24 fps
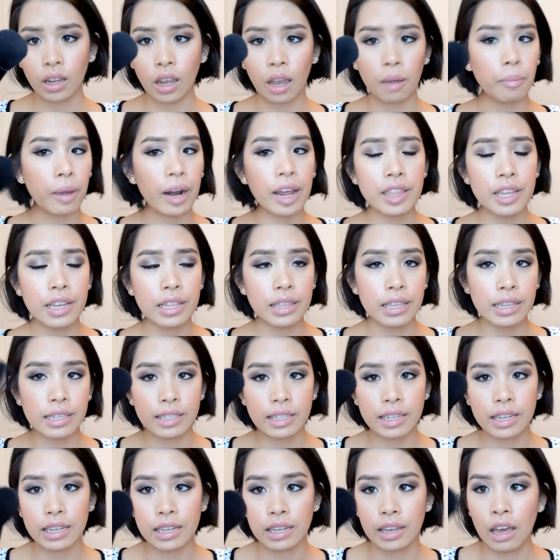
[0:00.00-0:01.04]
But I think
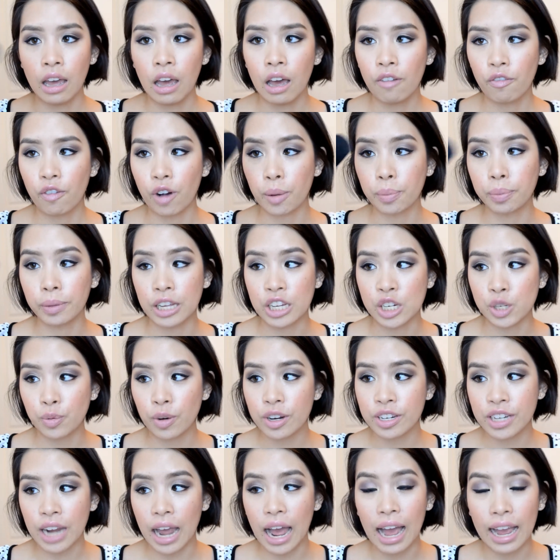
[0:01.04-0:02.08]
this, for a blush
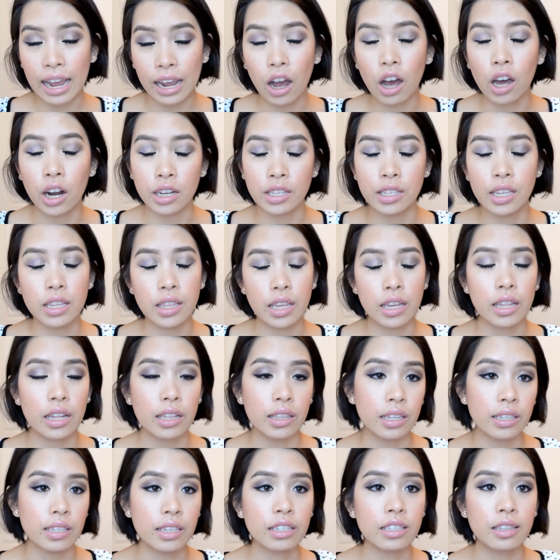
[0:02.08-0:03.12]
brush, I honestly think that
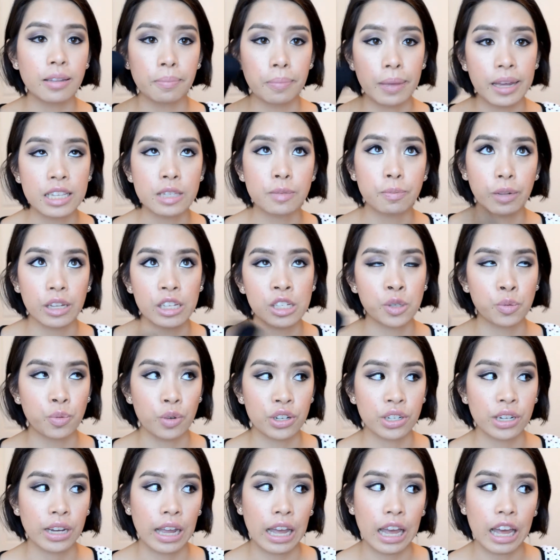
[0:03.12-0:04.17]
this is the best blush
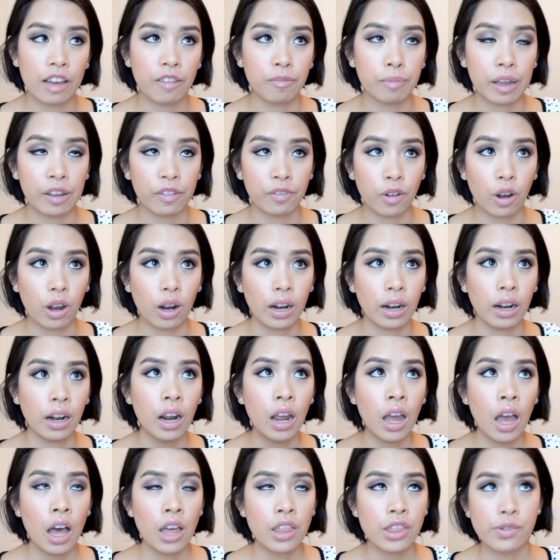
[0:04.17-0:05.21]
brush I have by far.
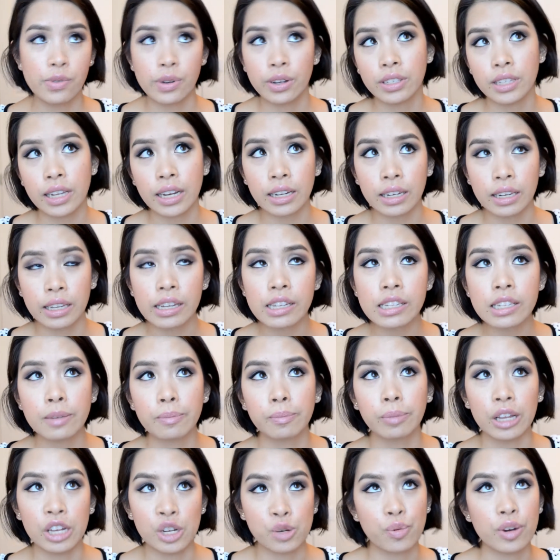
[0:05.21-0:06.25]
The Real Techniques
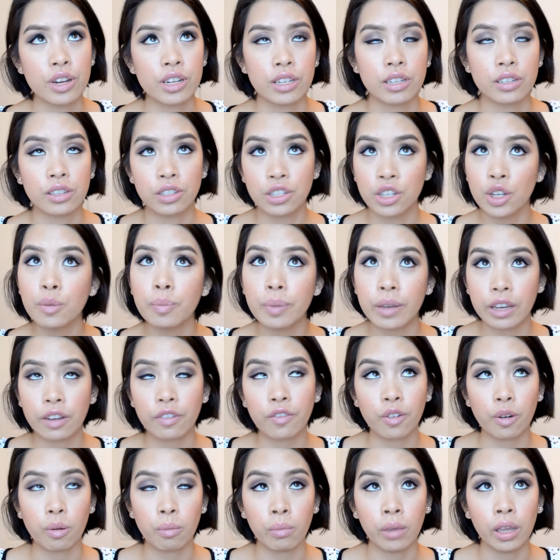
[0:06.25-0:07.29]
blush brush is too
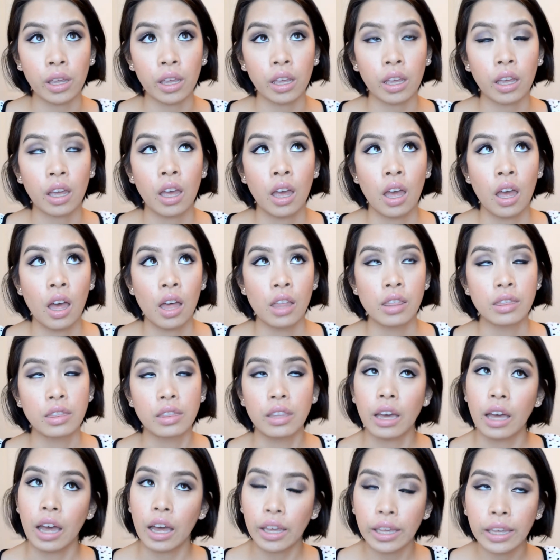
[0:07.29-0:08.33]
big for me.
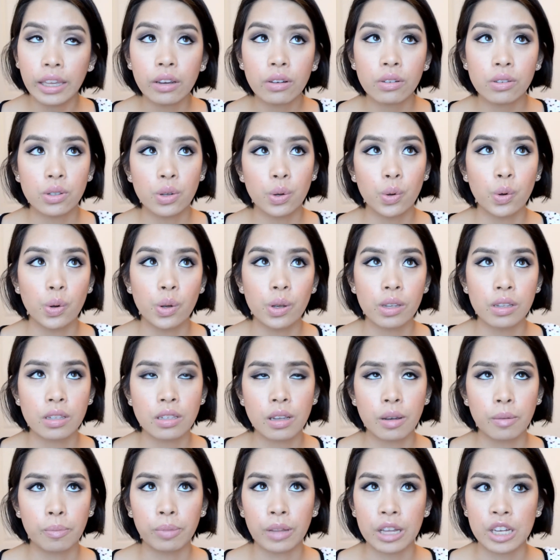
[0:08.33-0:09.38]
The Eco
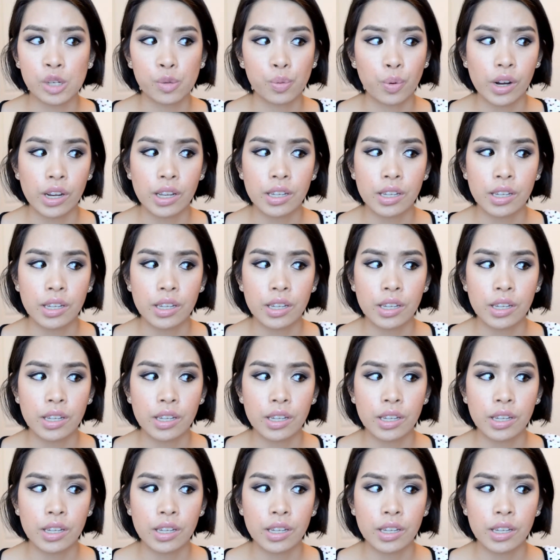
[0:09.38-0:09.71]
Tools blush